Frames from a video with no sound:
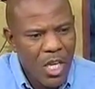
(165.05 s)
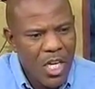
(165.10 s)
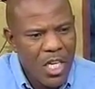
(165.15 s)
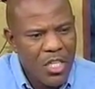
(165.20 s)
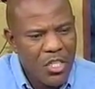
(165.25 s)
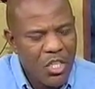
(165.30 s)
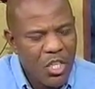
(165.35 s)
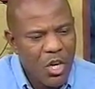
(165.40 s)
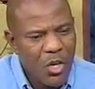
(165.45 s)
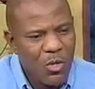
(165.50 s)

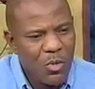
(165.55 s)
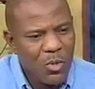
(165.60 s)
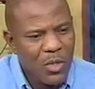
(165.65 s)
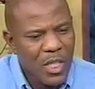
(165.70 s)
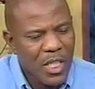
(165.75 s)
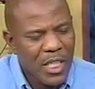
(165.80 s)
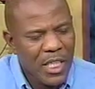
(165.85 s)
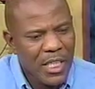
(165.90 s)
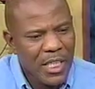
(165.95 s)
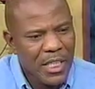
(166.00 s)
And
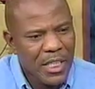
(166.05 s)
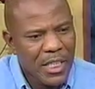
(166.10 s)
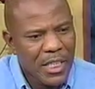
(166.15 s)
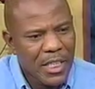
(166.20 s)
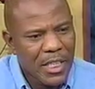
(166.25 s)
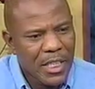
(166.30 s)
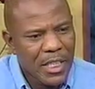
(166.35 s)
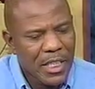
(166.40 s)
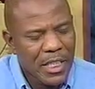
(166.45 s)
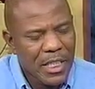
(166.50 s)
so
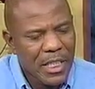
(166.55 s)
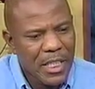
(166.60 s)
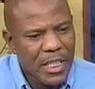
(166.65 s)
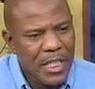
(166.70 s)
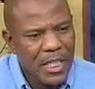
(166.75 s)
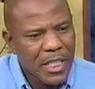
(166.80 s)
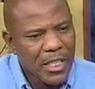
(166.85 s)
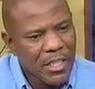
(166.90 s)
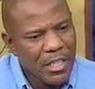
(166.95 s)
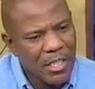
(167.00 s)

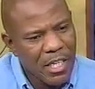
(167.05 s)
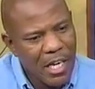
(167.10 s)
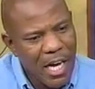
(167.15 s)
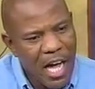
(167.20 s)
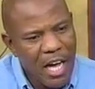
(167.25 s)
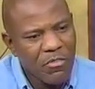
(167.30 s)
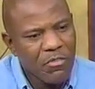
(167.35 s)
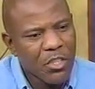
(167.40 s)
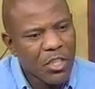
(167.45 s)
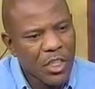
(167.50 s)

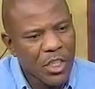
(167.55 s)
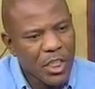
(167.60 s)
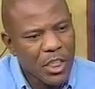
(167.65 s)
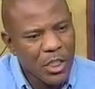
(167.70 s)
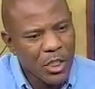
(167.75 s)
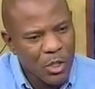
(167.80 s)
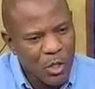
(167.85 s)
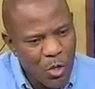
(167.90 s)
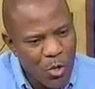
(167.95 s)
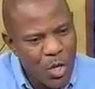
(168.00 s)
after
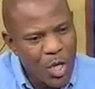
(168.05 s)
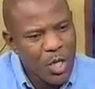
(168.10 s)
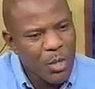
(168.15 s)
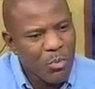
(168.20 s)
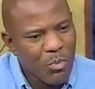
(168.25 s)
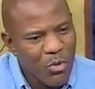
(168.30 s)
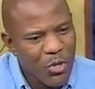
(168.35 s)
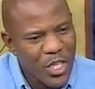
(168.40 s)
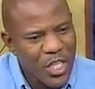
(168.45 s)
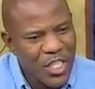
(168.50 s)
going to
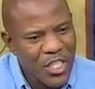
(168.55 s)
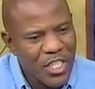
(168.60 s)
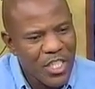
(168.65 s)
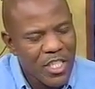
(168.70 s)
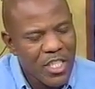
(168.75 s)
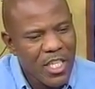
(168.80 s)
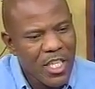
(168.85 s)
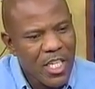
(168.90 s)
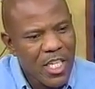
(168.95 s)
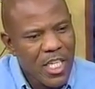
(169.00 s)

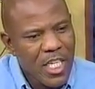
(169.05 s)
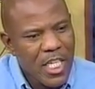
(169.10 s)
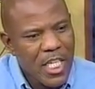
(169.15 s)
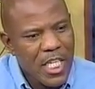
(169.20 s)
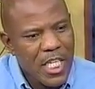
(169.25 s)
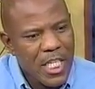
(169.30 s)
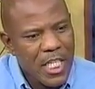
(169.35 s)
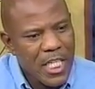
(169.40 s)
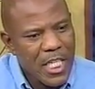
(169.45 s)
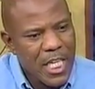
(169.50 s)
prison,
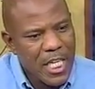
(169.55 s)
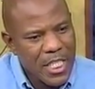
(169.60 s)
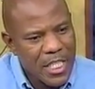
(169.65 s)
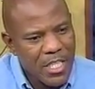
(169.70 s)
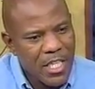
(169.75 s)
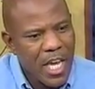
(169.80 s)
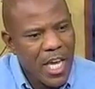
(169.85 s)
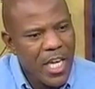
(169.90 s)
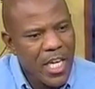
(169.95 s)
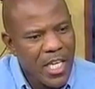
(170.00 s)
I
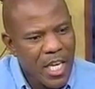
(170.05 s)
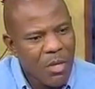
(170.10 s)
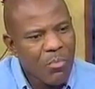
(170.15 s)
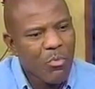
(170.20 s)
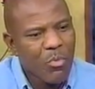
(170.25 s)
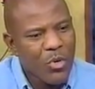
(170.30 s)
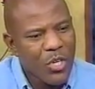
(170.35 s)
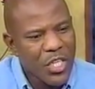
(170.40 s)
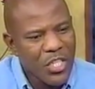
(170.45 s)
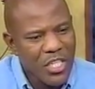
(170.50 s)
stayed in
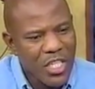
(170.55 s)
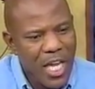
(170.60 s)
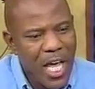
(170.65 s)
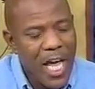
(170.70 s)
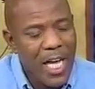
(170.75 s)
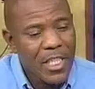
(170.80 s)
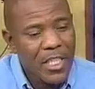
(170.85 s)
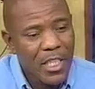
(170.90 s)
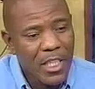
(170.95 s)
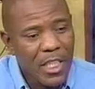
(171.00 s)
prison
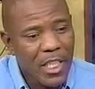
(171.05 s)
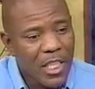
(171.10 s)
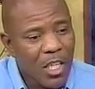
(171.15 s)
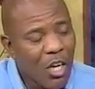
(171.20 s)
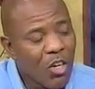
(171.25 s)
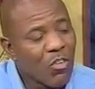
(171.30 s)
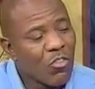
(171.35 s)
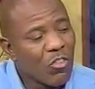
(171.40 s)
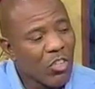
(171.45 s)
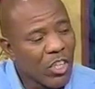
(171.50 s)
actually
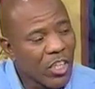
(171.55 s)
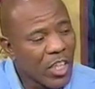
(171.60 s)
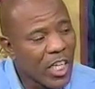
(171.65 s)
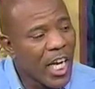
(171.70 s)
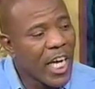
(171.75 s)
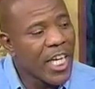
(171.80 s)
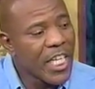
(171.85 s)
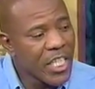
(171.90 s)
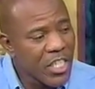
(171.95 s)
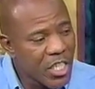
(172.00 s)
over
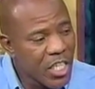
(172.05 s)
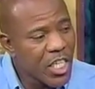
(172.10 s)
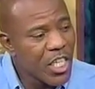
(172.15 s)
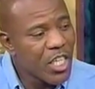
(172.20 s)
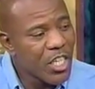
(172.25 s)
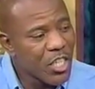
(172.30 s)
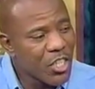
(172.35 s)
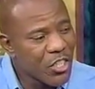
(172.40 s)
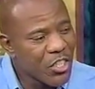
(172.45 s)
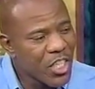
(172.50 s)
8
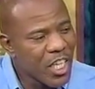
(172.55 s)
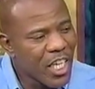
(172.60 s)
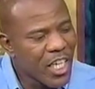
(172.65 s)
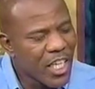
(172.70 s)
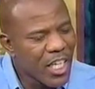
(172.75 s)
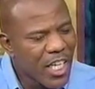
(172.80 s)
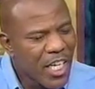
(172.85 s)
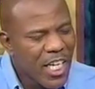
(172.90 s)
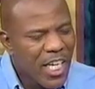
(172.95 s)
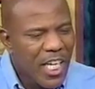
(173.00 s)
years, mm-hmm.
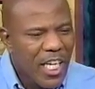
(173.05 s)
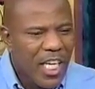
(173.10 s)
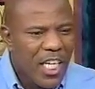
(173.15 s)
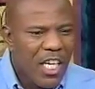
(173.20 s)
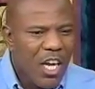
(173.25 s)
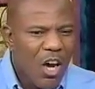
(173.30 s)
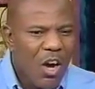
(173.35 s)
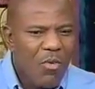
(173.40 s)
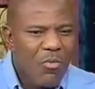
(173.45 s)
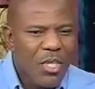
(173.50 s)
and
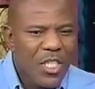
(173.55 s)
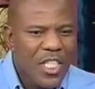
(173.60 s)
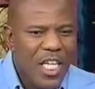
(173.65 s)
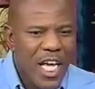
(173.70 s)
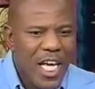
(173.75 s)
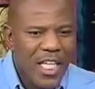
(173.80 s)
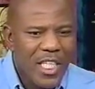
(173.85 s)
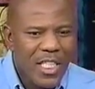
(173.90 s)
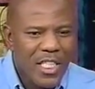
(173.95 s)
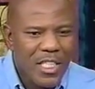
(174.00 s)
I always
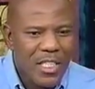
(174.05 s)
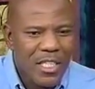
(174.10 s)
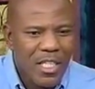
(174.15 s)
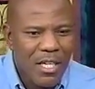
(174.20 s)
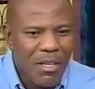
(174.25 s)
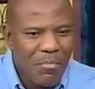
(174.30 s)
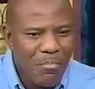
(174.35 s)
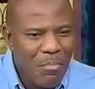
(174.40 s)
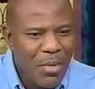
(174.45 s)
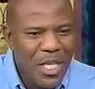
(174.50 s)
had this
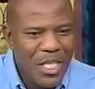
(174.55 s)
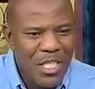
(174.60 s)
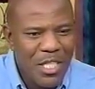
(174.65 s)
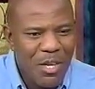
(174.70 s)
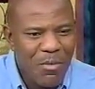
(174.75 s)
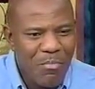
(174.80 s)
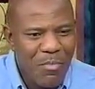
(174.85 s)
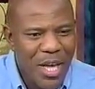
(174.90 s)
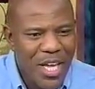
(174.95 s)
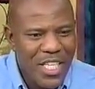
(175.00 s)
messed
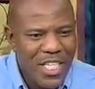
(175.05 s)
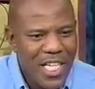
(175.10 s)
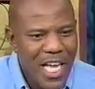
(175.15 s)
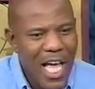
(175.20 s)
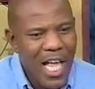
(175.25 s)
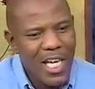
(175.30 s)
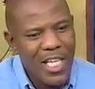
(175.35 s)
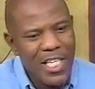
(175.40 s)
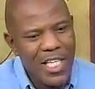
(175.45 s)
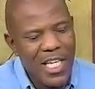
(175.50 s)
up
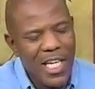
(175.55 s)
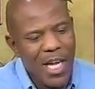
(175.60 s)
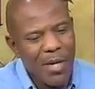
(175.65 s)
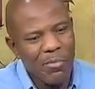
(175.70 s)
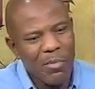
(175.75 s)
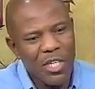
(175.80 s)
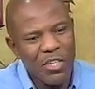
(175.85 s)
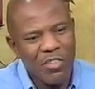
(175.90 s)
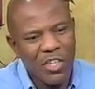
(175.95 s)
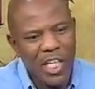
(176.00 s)
mentality, and I
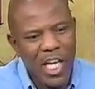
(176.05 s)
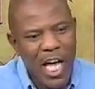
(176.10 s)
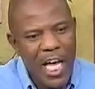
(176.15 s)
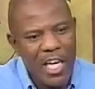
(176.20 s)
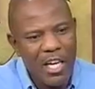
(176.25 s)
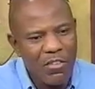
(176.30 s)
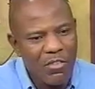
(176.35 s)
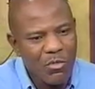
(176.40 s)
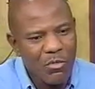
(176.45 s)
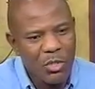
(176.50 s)
believe a lot
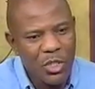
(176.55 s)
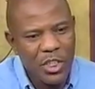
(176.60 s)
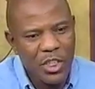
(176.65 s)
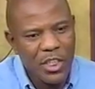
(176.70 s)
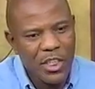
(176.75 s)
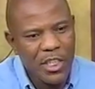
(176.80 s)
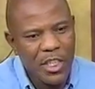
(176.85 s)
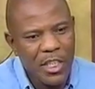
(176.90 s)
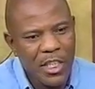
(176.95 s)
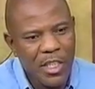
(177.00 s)
of it was
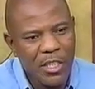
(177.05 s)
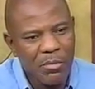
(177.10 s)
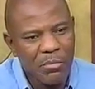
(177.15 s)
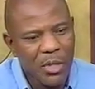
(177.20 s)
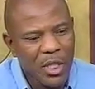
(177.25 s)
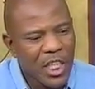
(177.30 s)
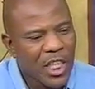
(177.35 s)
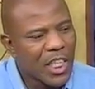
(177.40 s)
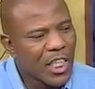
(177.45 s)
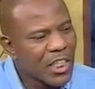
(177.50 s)
mm-hmm.
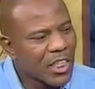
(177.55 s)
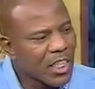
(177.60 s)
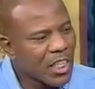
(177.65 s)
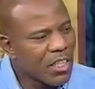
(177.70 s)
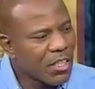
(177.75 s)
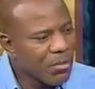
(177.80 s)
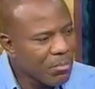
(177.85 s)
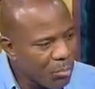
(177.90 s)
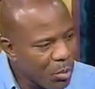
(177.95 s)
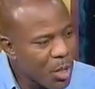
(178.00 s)
because of
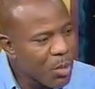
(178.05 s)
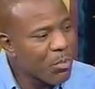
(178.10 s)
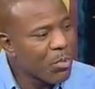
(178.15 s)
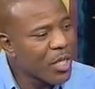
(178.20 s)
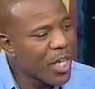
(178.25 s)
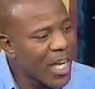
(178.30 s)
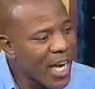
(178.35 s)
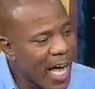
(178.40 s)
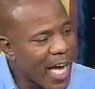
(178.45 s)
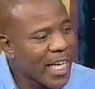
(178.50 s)
the people
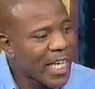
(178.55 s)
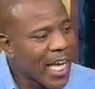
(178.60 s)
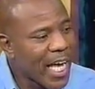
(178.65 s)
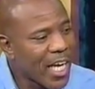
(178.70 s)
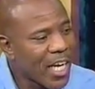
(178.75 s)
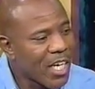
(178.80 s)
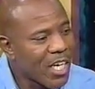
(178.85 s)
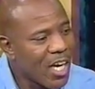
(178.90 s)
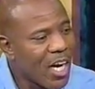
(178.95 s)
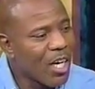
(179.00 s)
that I
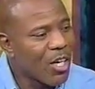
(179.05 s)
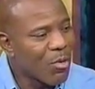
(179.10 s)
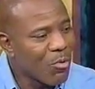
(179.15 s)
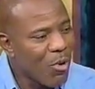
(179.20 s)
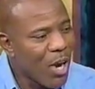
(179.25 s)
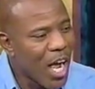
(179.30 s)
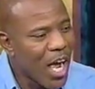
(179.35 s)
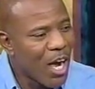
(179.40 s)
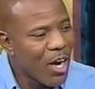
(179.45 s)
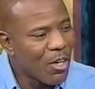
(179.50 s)
kind of hung
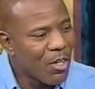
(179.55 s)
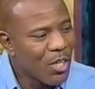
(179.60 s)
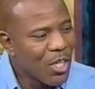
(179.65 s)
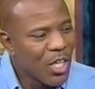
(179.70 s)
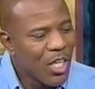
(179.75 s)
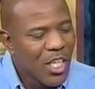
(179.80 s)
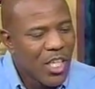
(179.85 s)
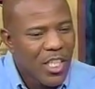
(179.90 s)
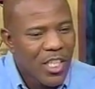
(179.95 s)
around. Mm-hmm.